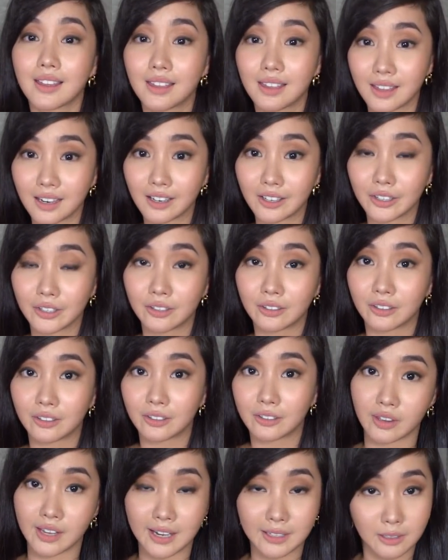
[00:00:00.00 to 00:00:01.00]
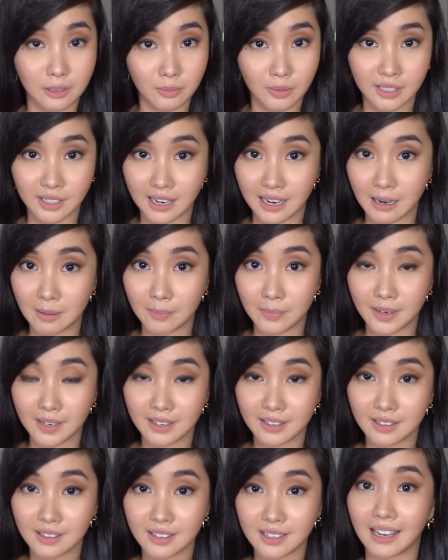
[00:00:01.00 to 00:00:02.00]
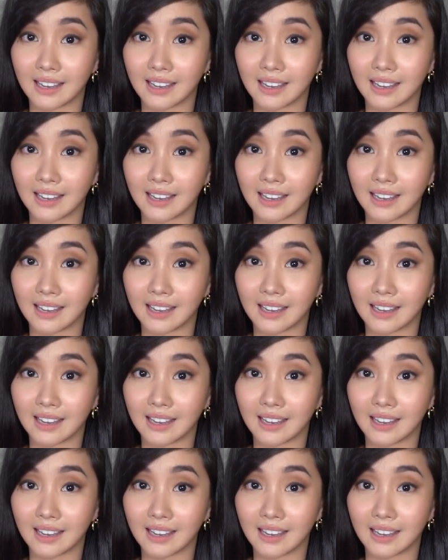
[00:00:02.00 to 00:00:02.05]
There you go, that's what happened.